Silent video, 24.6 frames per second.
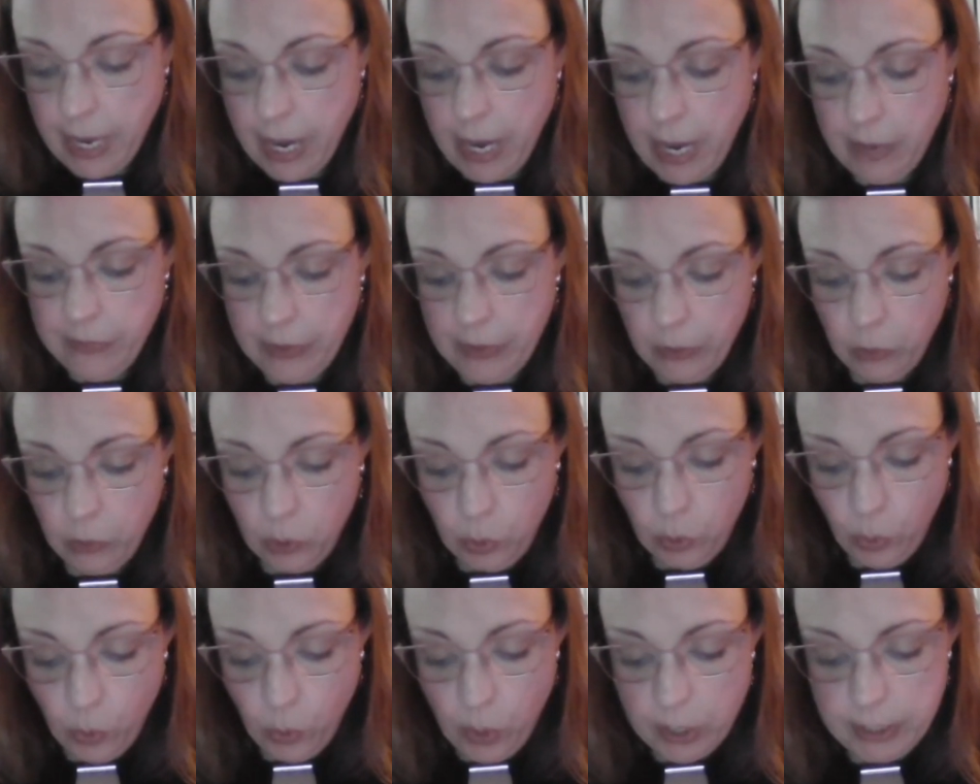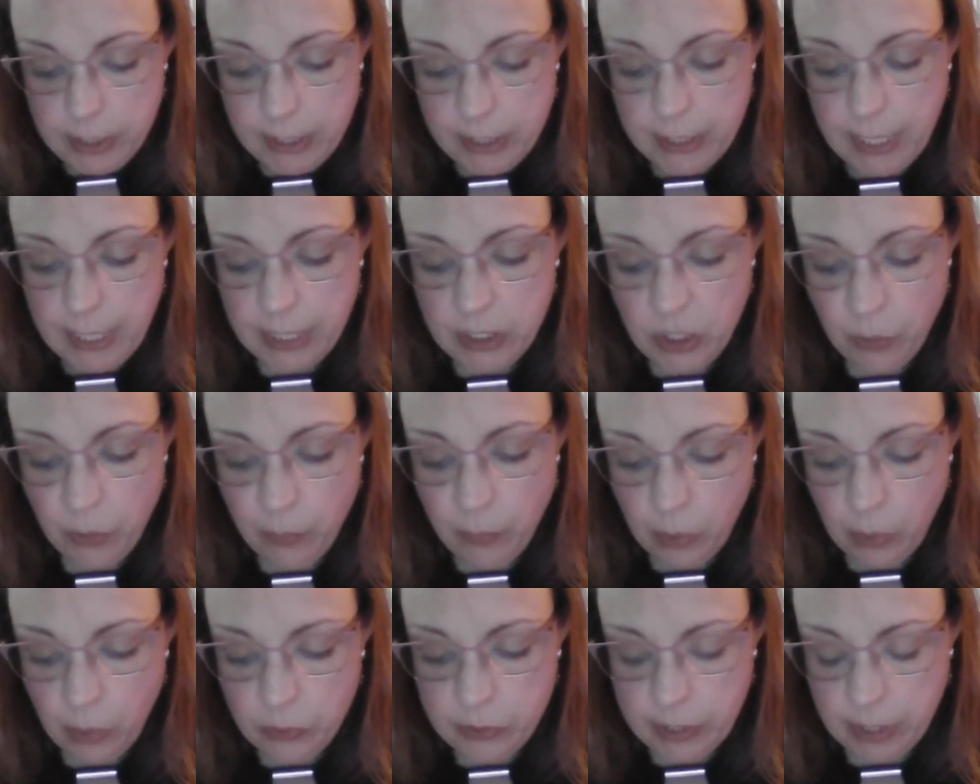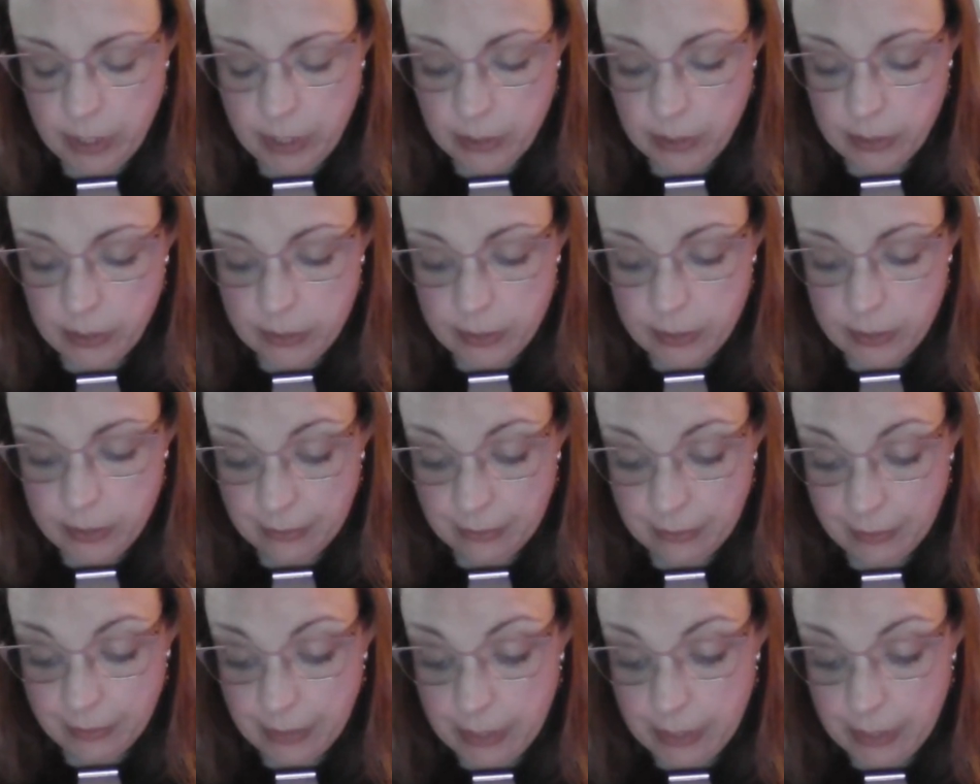and the Lord said to Moses,